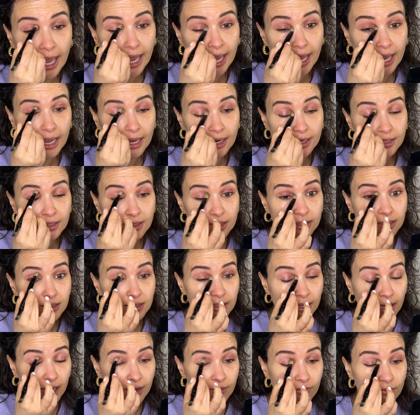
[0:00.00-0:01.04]

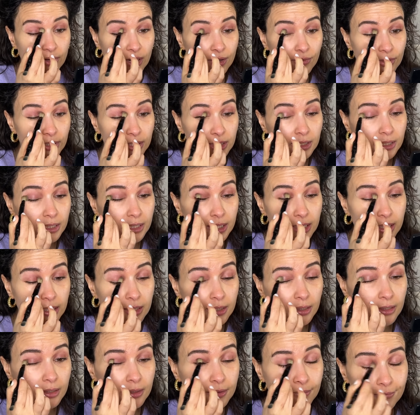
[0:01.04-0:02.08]
And I've never
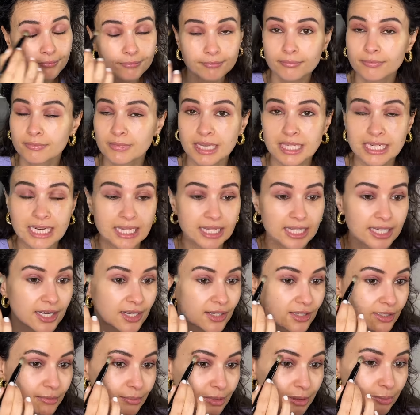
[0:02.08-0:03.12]
seen anything
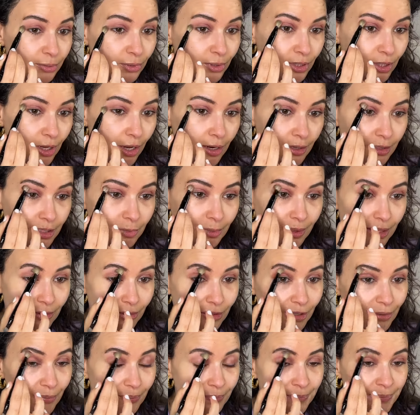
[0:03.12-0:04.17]
else. People talked about
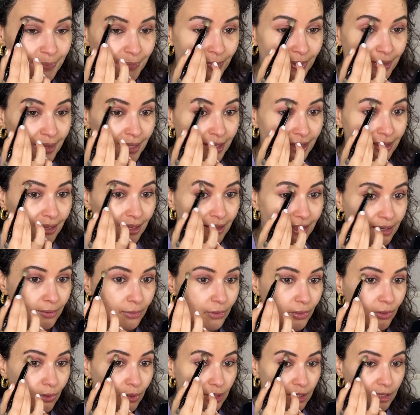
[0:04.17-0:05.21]
them, that they
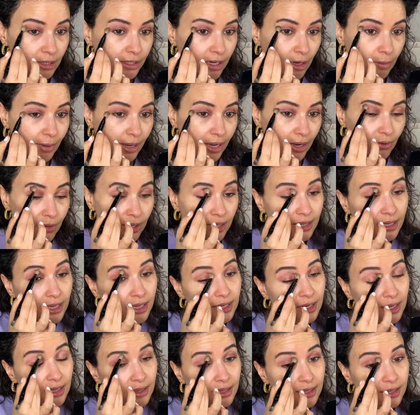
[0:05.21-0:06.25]
were going to come out, and
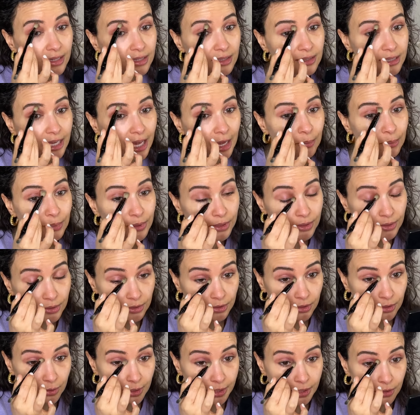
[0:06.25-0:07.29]
then nothing else happened.
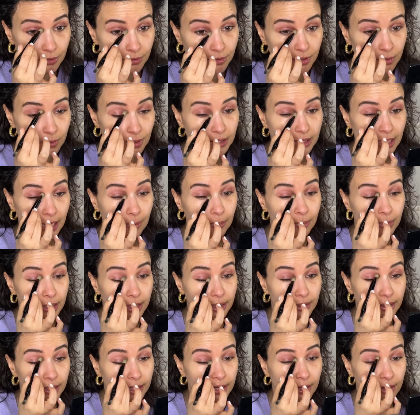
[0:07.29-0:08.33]
So I don't know what's
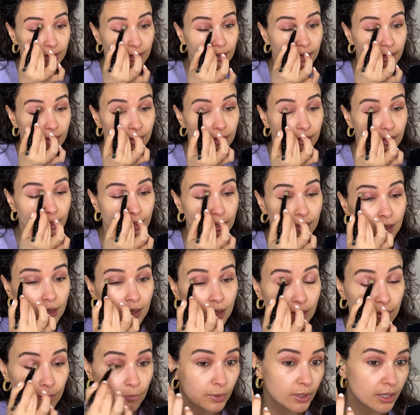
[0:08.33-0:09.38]
happening there.
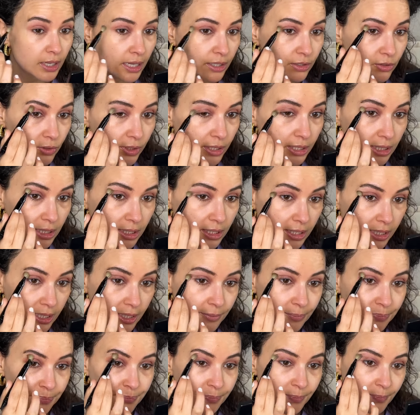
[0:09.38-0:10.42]
But as you can
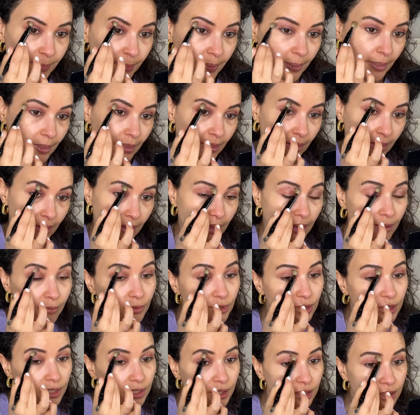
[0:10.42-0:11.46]
see, I'm
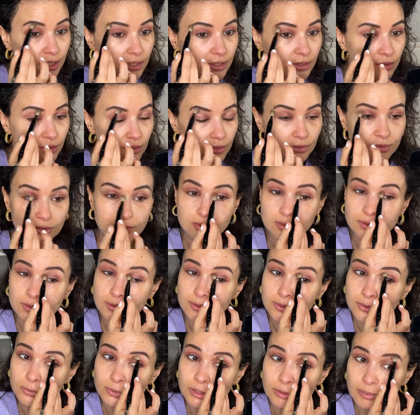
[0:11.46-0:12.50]
just
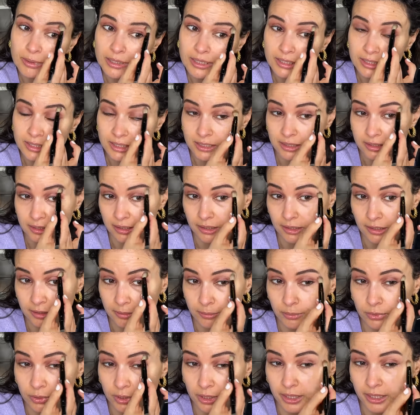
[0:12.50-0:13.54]
sweeping this
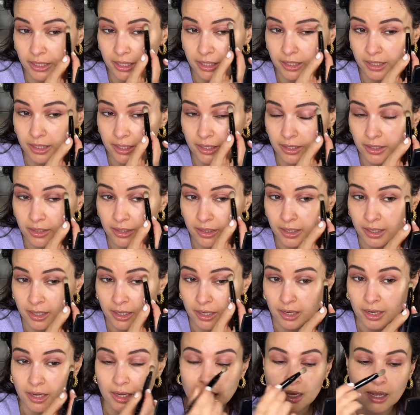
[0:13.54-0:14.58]
liberally here.
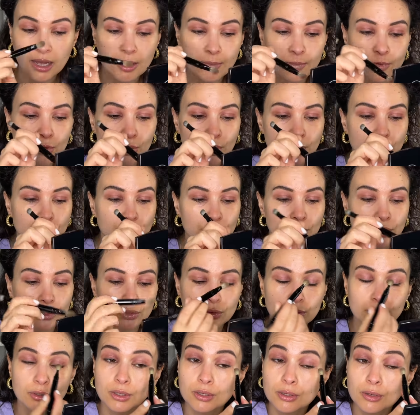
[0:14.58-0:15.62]
I'm going
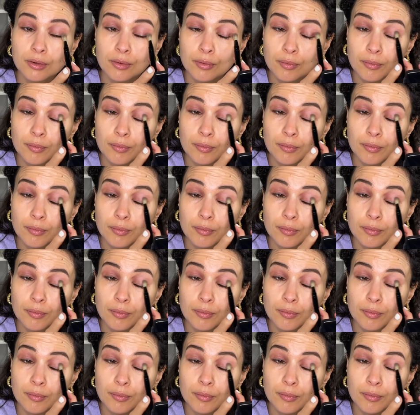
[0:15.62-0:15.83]
to